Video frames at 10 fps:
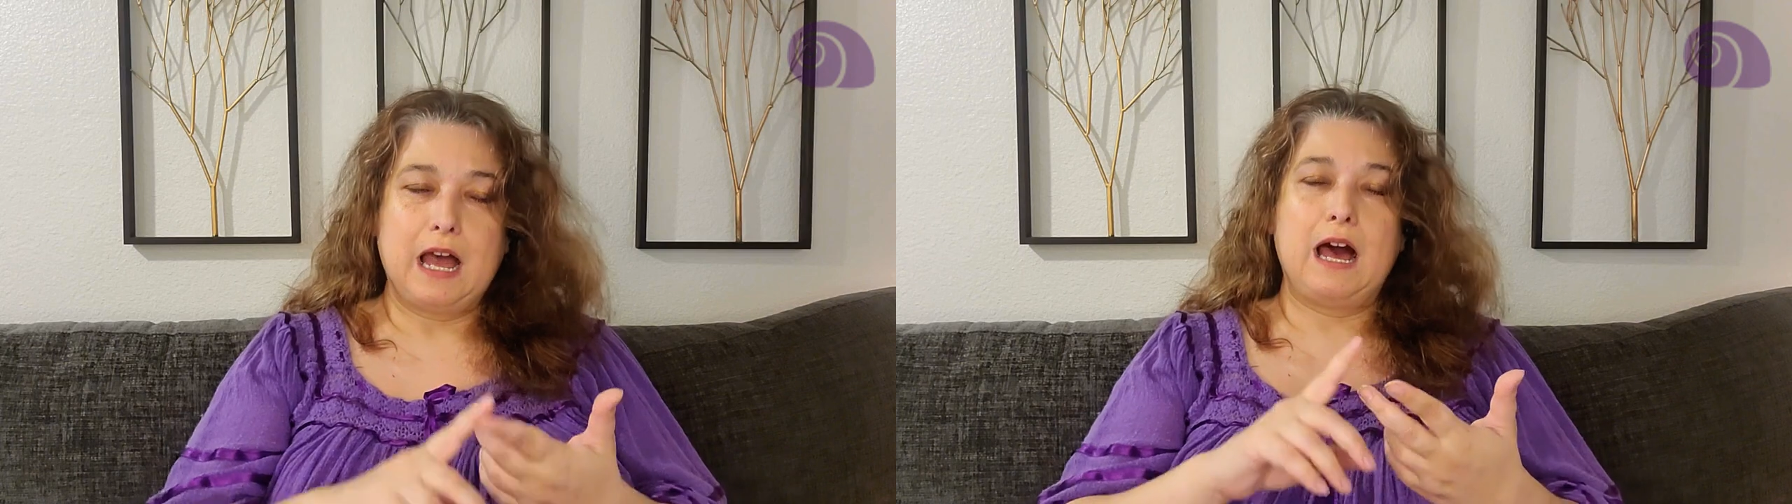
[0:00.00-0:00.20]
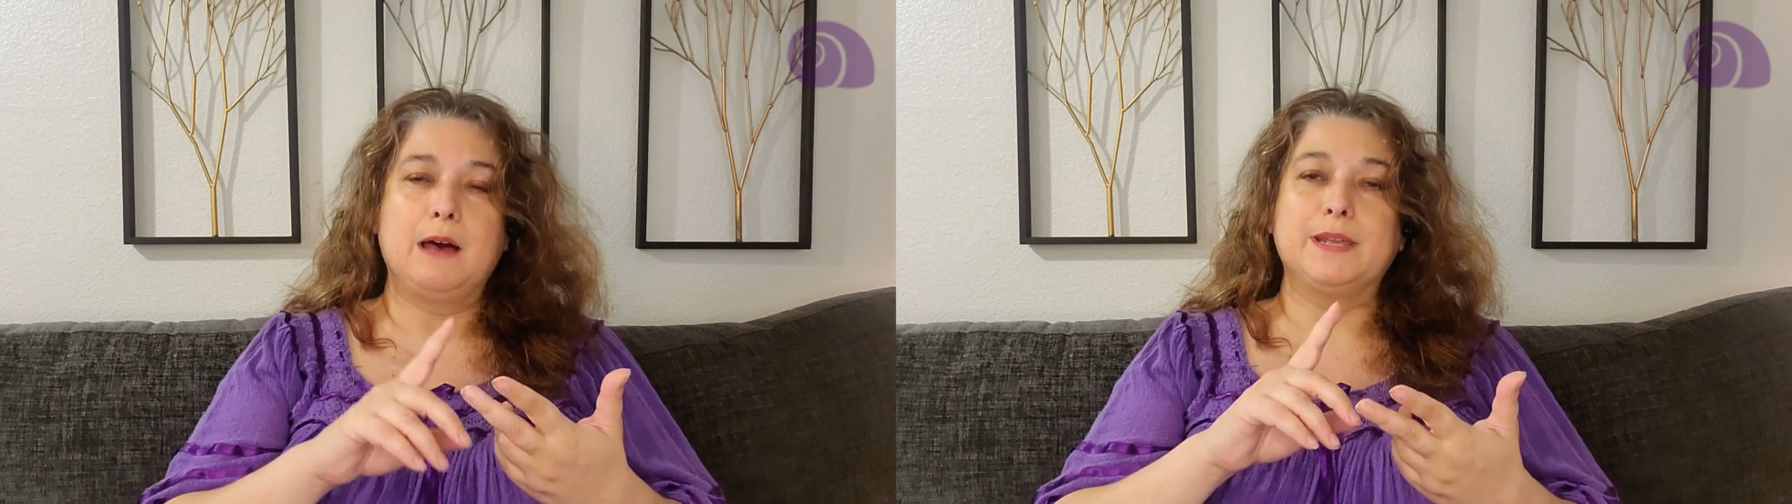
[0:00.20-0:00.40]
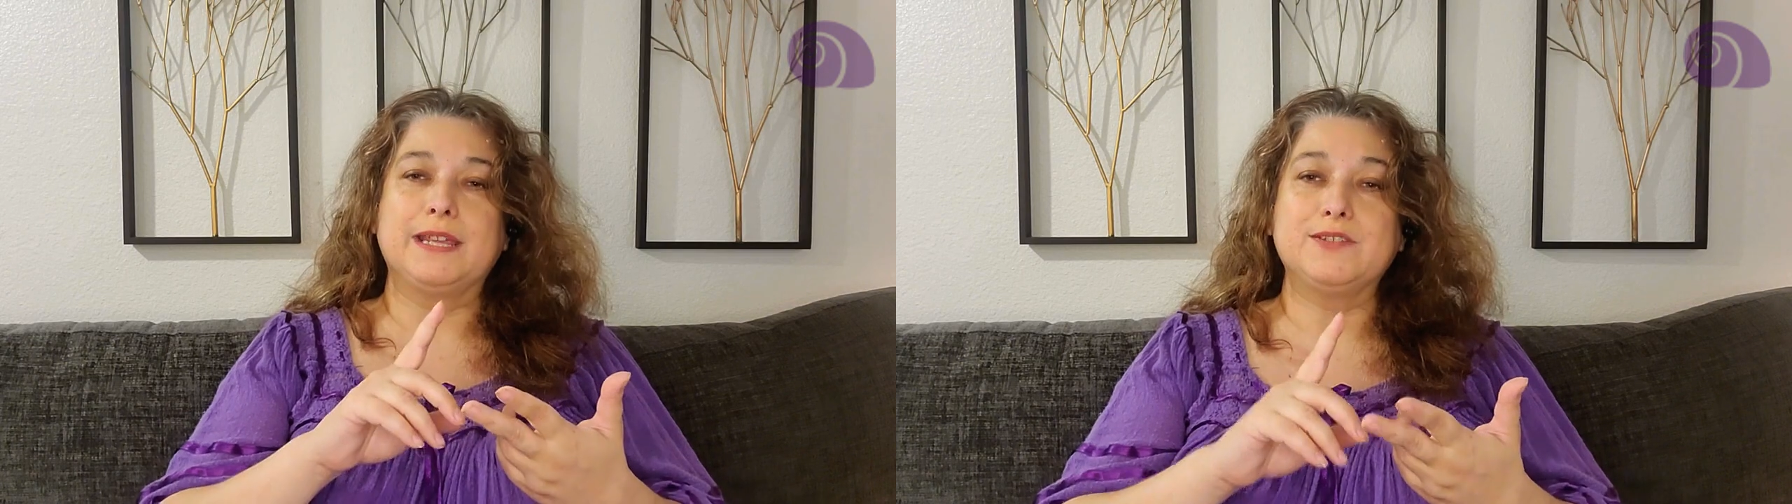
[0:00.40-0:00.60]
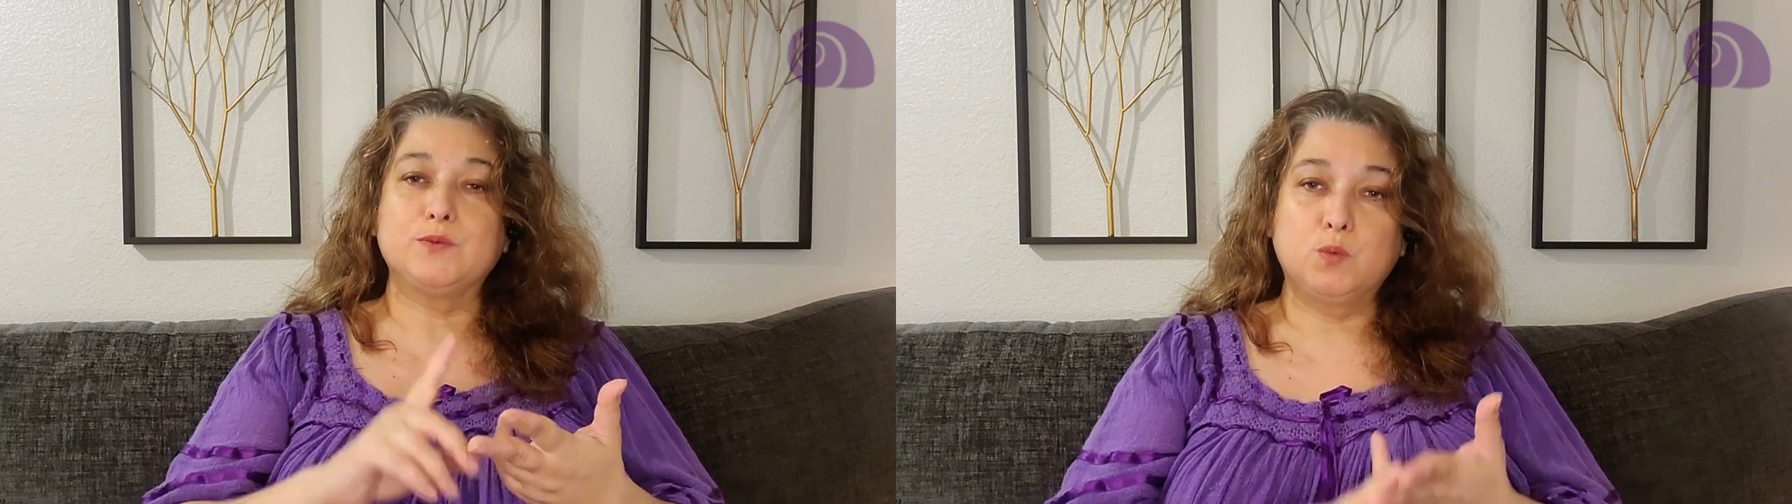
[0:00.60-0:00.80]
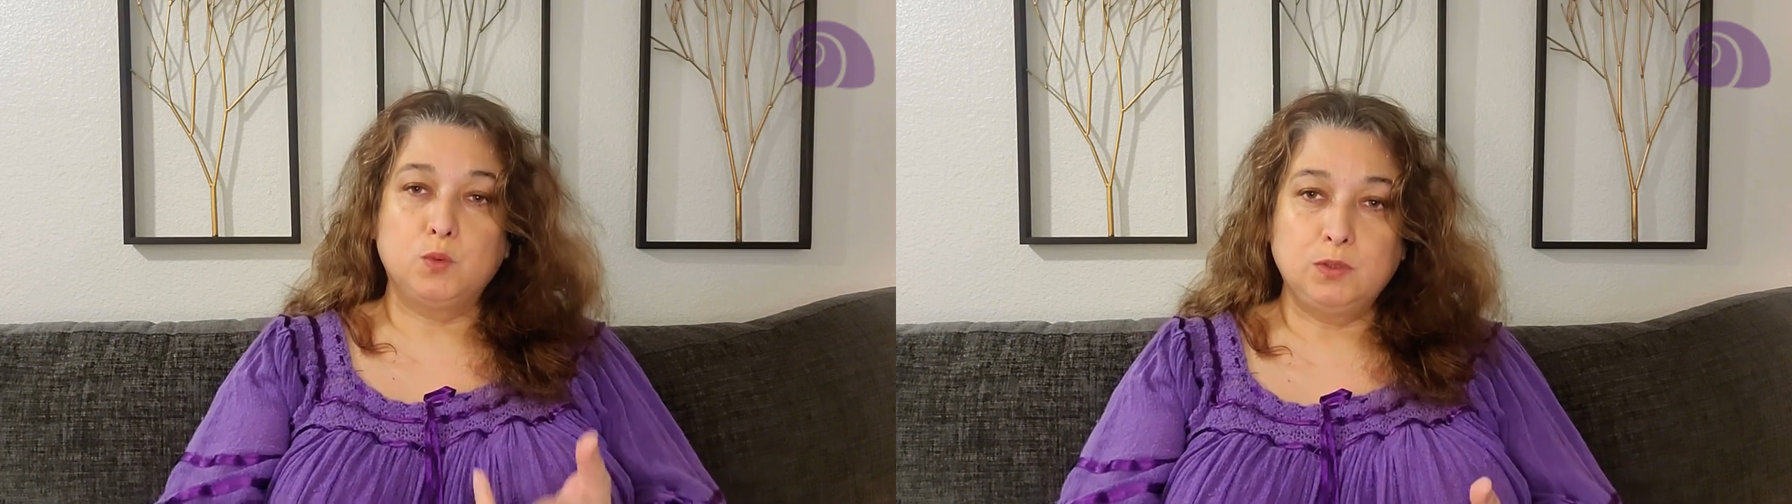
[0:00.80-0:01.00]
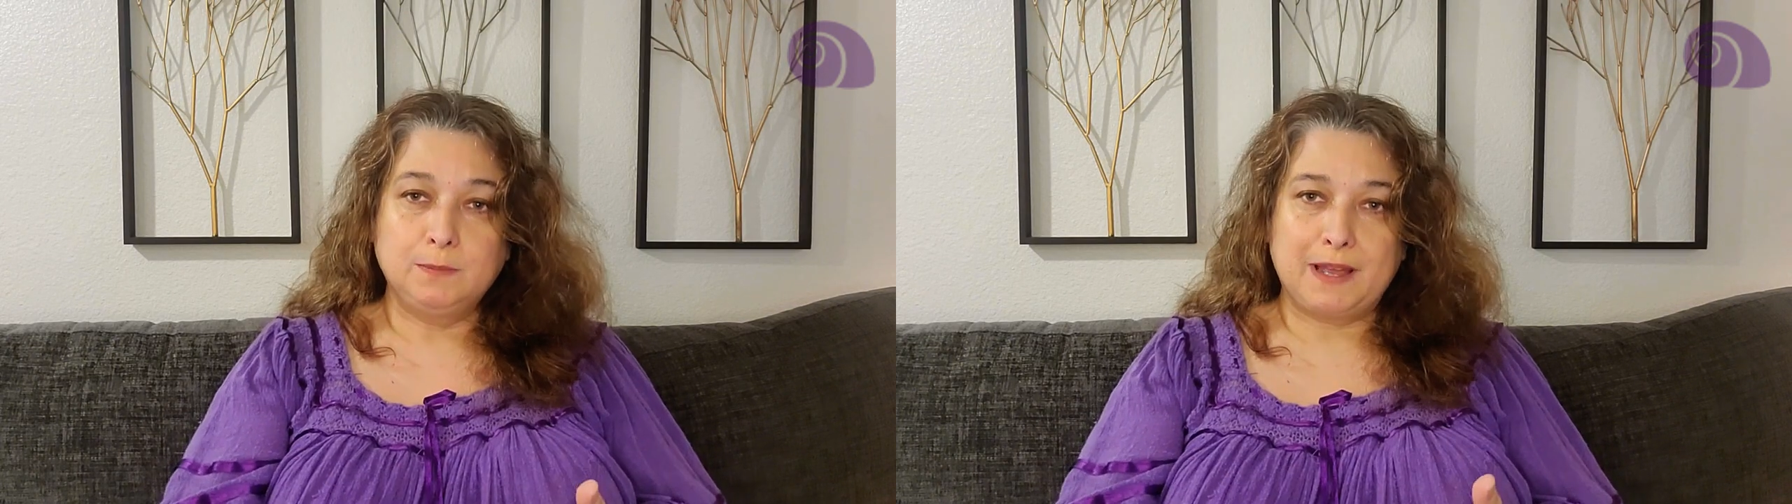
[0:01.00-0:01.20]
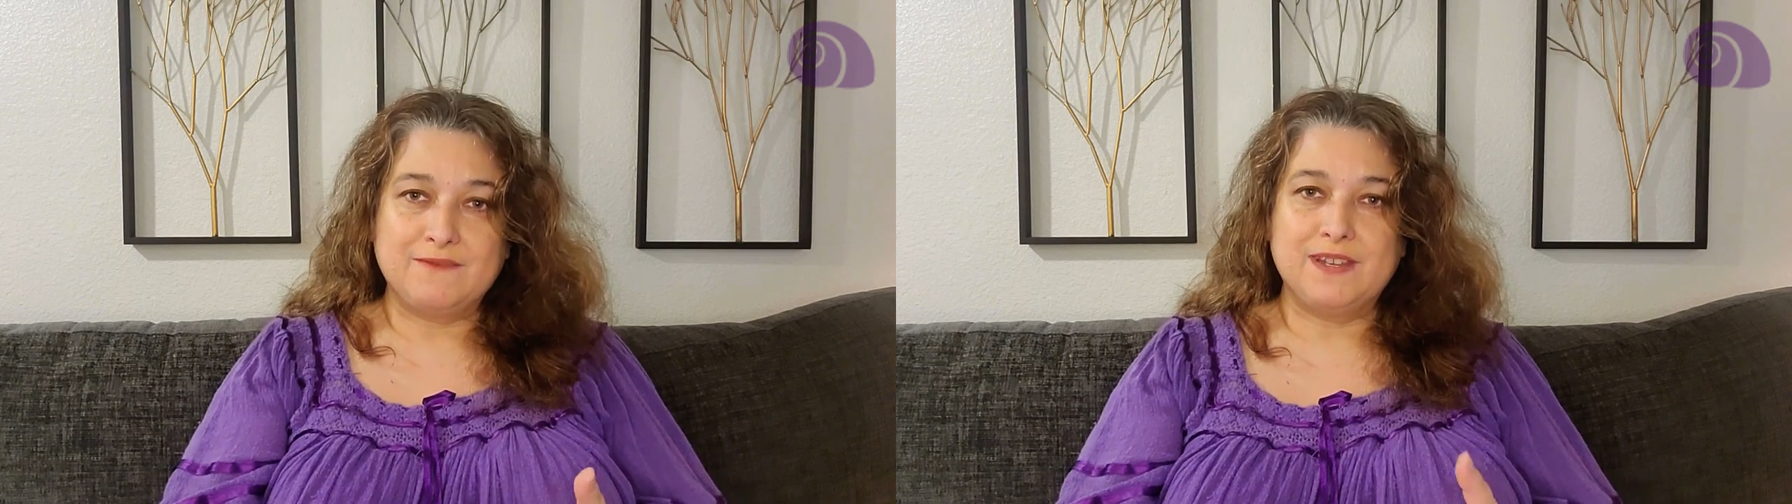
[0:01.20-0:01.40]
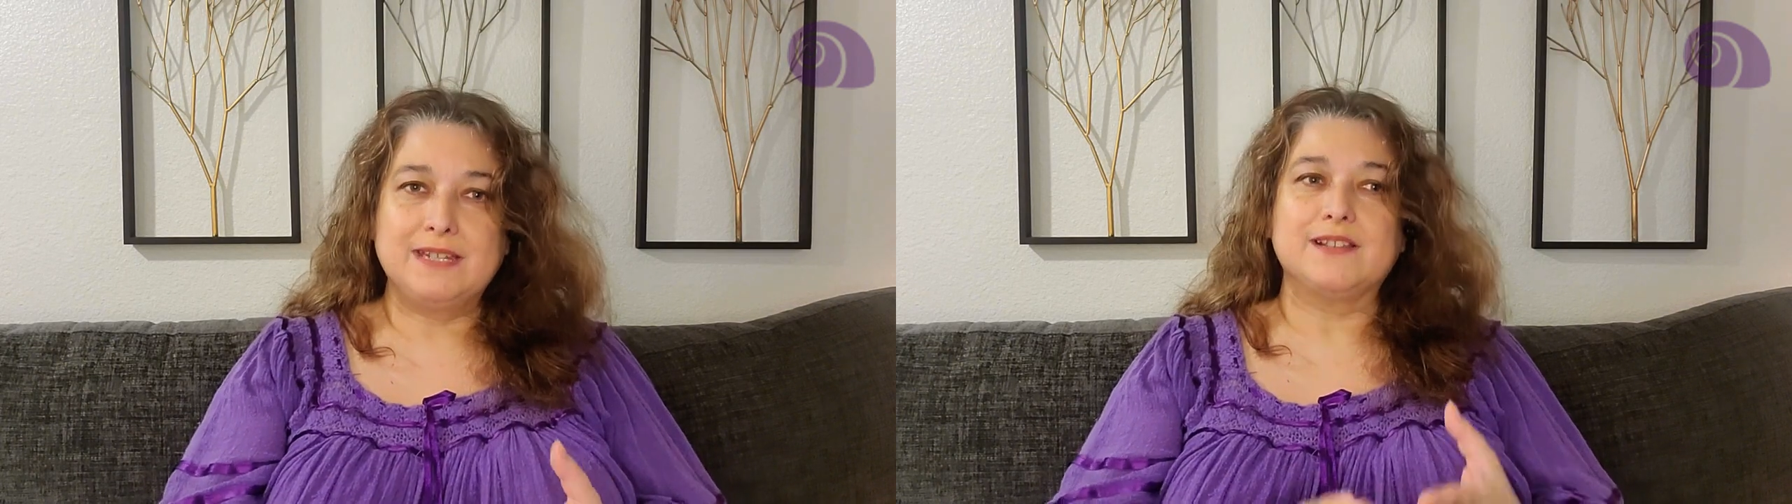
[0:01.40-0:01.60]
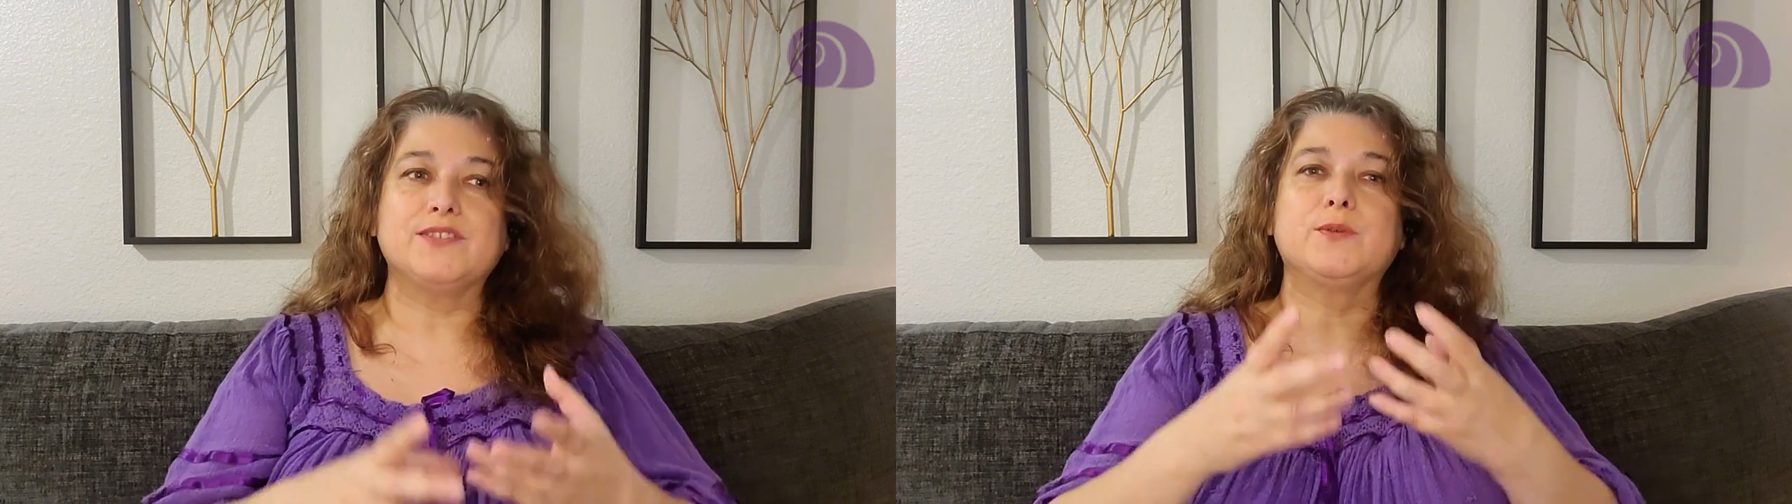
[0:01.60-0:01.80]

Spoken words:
It is ruled by Venus,